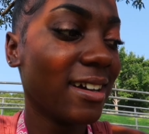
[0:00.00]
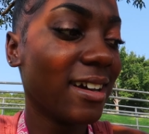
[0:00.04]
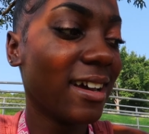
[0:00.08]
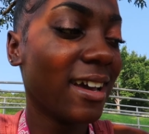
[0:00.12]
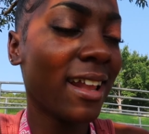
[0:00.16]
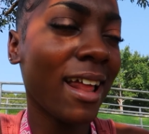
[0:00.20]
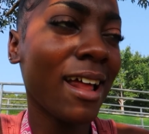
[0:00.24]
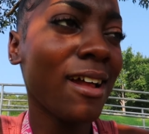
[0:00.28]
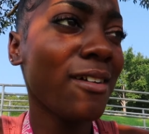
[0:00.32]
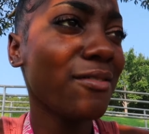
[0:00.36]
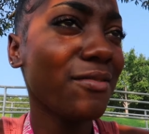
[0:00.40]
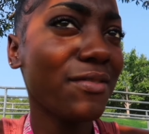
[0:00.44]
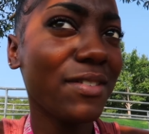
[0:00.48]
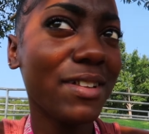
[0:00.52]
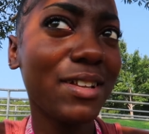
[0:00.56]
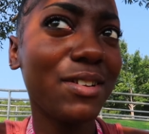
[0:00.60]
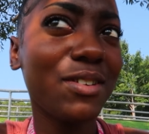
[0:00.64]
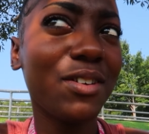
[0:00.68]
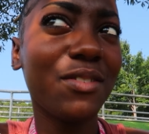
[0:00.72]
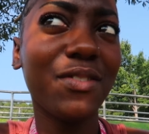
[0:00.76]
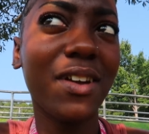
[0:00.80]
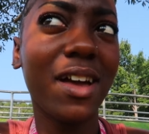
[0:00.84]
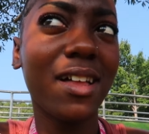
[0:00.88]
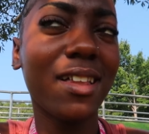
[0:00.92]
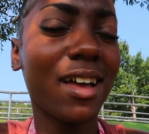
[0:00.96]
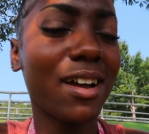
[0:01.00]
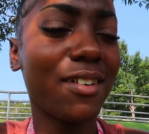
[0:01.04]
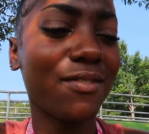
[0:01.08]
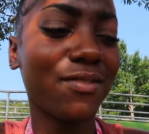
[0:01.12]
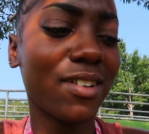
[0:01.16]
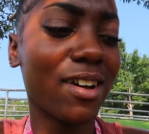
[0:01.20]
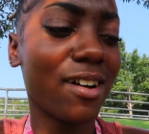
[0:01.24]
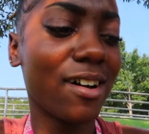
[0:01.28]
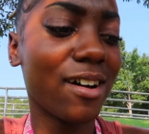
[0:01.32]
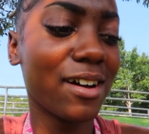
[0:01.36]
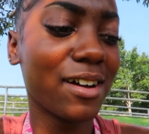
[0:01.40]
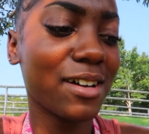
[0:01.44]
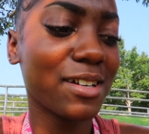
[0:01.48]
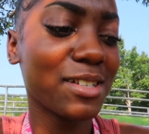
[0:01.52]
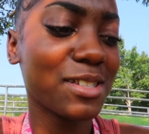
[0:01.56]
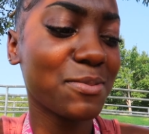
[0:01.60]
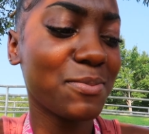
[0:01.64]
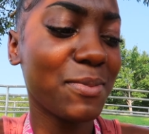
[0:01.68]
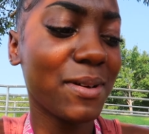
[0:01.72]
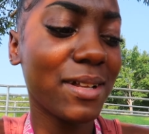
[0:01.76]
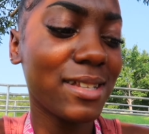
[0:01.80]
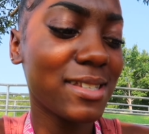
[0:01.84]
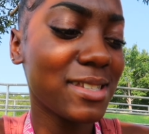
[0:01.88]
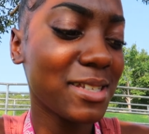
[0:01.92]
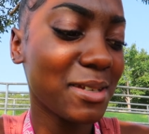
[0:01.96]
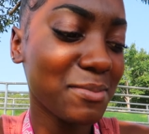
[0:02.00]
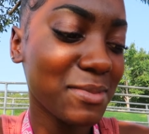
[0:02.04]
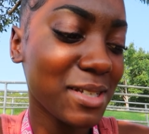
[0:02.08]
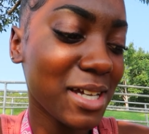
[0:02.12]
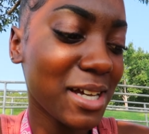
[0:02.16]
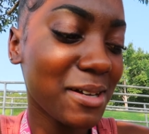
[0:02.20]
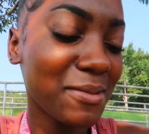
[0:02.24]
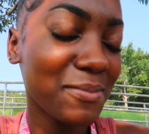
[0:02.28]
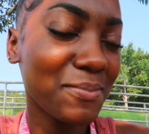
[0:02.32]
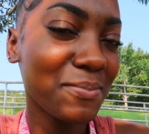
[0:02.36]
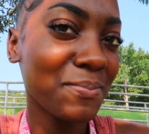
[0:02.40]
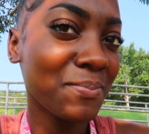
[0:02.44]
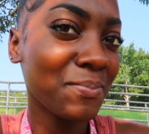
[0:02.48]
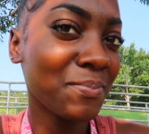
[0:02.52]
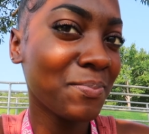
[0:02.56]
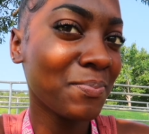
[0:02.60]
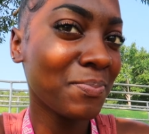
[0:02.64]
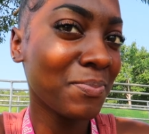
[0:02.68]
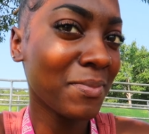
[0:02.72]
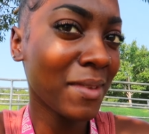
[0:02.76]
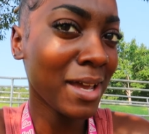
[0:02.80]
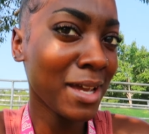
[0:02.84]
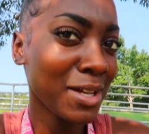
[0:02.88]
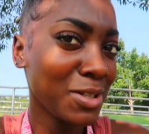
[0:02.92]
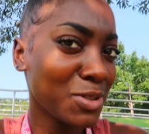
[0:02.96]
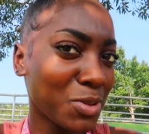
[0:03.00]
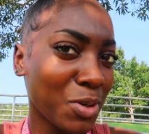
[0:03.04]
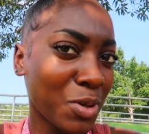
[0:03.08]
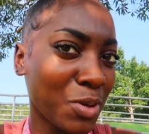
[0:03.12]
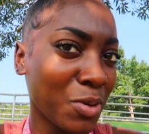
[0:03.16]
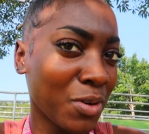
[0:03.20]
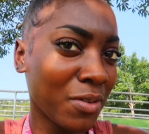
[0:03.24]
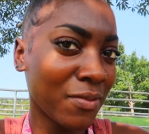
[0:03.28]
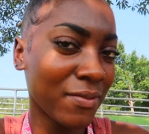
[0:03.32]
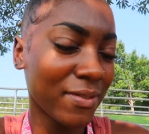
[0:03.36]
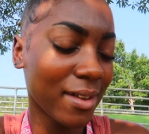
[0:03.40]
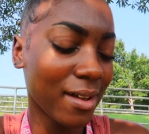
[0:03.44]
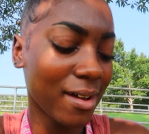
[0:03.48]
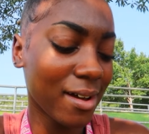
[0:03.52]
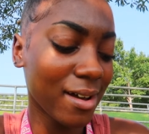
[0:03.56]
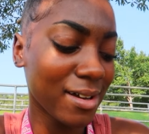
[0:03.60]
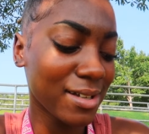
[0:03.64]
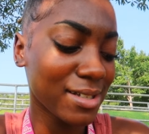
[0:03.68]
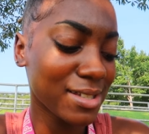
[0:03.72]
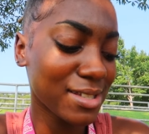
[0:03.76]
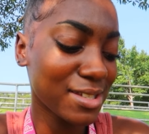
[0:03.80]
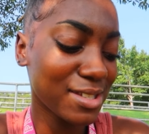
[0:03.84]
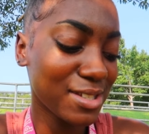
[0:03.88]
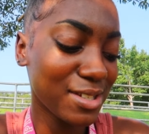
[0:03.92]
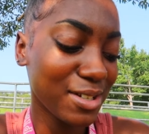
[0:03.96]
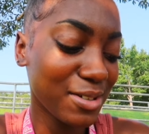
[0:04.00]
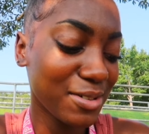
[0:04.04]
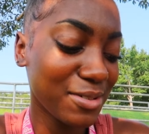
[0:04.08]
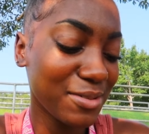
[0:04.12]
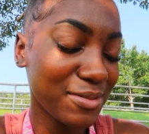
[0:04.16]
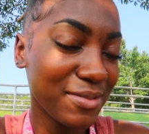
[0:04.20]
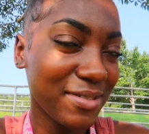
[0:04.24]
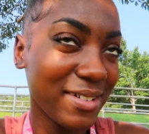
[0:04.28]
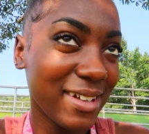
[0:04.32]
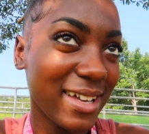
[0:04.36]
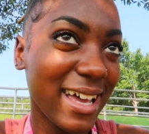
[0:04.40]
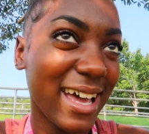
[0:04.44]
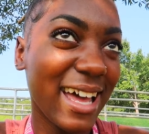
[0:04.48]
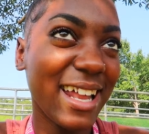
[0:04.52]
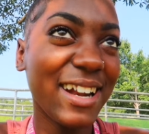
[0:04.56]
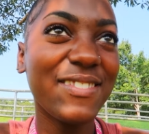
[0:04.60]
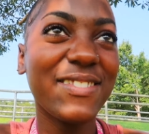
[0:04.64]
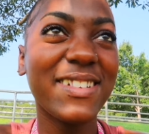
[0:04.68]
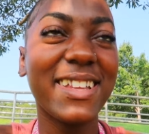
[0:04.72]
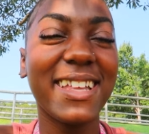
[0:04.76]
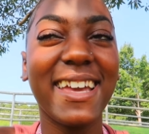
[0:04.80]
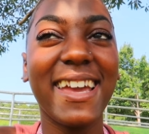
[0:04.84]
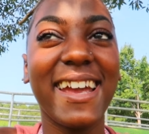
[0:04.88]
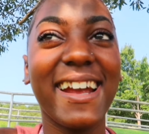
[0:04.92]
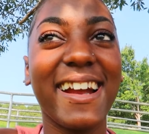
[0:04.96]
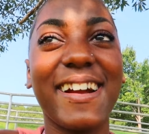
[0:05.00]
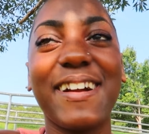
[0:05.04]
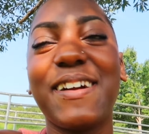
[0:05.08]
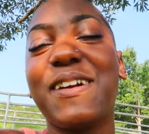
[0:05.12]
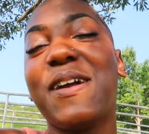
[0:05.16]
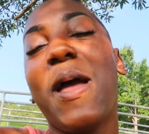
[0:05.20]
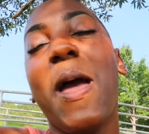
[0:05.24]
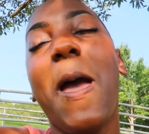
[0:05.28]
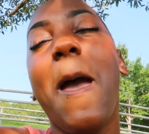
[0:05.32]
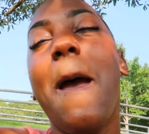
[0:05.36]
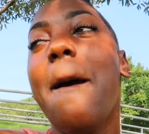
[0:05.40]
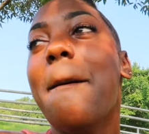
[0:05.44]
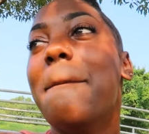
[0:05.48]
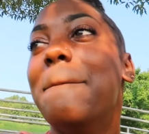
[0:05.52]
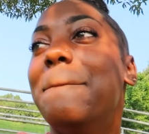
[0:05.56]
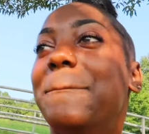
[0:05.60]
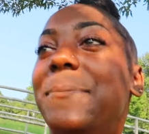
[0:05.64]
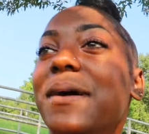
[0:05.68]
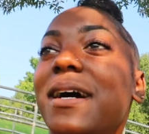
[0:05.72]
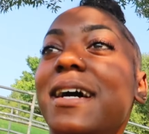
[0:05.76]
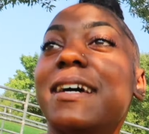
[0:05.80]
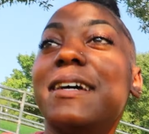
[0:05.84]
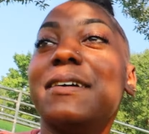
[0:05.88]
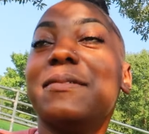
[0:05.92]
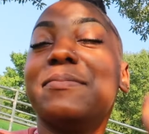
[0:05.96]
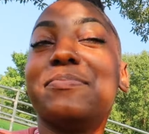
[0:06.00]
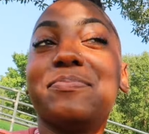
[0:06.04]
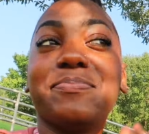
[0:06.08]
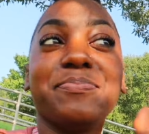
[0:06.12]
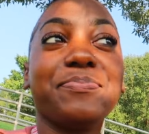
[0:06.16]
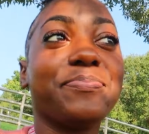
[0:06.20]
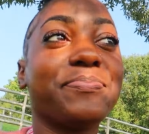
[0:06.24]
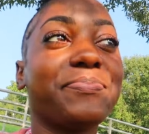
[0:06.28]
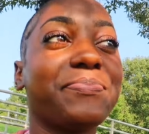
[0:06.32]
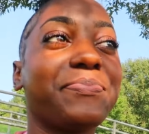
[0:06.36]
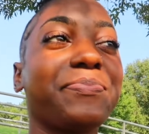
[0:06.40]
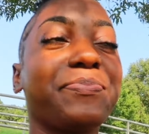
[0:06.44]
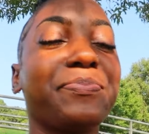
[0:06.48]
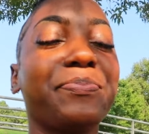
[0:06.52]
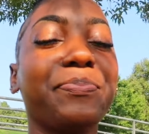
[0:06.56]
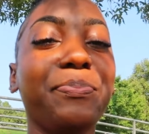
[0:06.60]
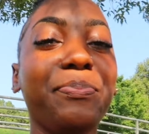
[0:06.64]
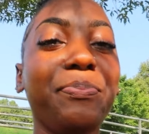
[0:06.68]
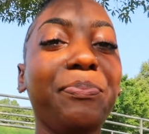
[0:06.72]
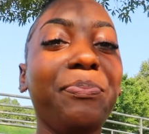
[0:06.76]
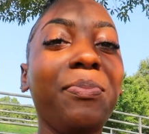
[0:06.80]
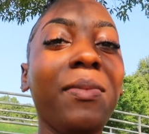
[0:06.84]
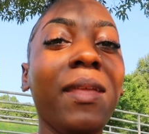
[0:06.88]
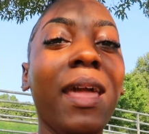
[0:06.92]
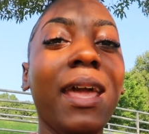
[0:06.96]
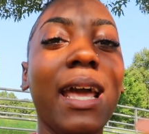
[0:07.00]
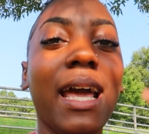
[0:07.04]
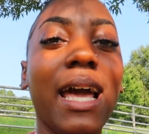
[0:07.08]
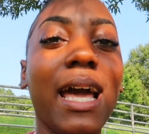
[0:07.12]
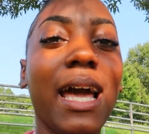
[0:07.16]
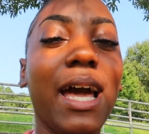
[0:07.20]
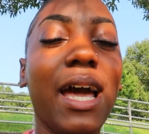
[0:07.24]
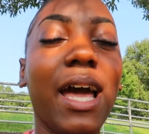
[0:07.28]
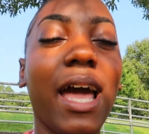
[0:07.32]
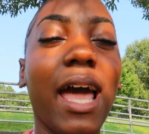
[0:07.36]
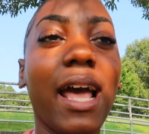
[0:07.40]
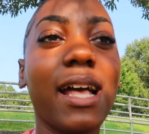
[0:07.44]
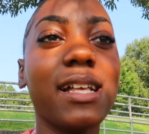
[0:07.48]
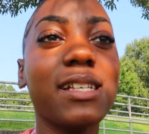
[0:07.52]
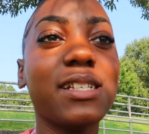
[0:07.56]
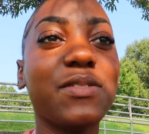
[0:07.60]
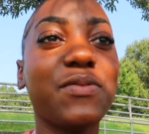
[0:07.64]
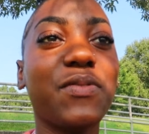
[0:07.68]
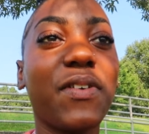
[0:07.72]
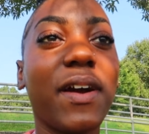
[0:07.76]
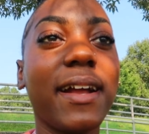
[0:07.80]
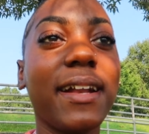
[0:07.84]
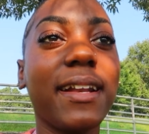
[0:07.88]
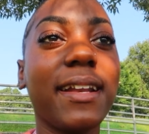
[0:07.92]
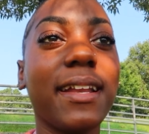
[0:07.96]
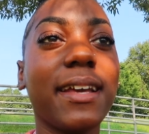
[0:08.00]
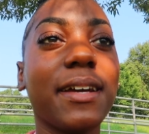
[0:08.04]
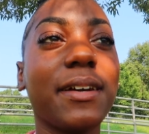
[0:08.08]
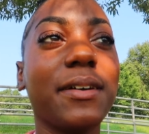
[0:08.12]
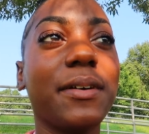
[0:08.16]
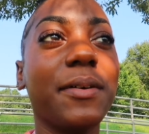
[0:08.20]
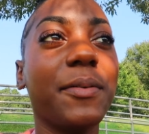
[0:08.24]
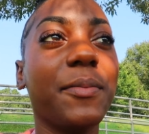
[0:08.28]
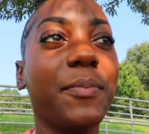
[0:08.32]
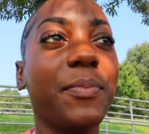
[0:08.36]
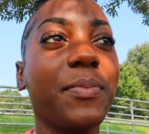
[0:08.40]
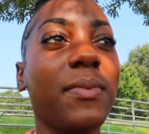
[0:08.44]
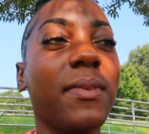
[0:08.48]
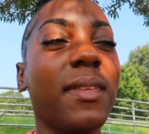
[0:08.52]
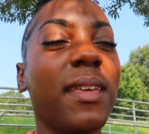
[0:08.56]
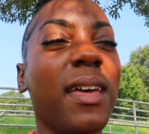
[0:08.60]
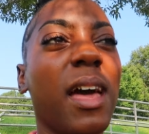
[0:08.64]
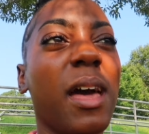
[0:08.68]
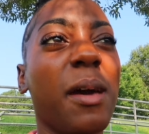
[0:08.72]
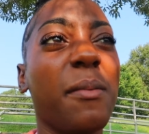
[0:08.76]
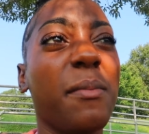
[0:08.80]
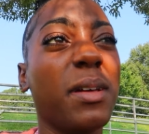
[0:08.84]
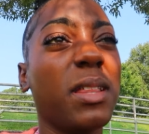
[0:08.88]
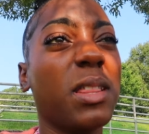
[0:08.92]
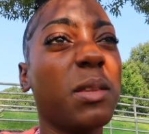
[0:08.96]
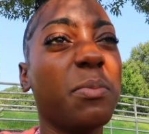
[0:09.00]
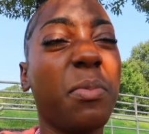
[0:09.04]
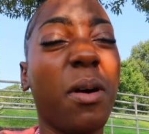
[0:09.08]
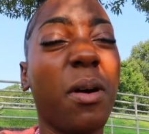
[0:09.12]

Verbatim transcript: And I don't really know if y'all like vlogs, but at the same time, I enjoy doing vlogs, so I don't really care. But as of right now, I'm at the